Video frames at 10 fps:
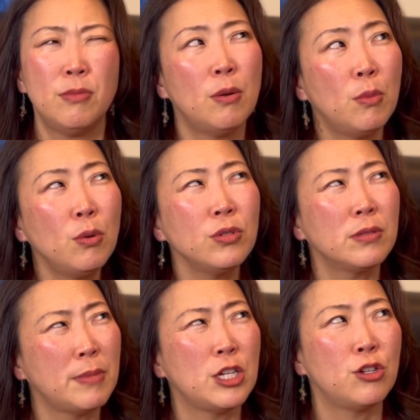most
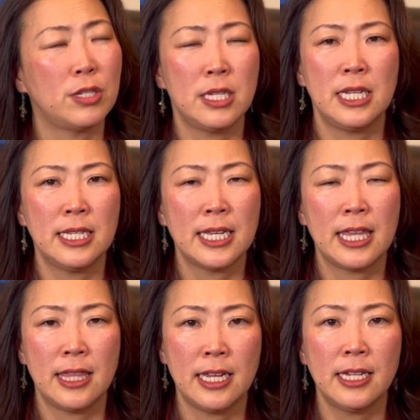major cities, I
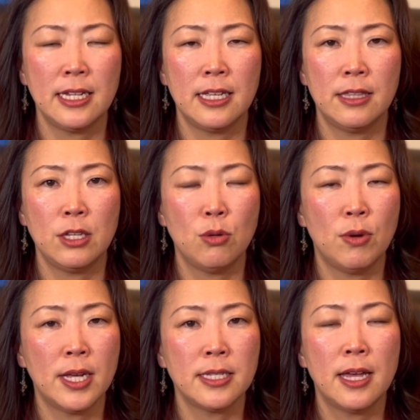think, in the US,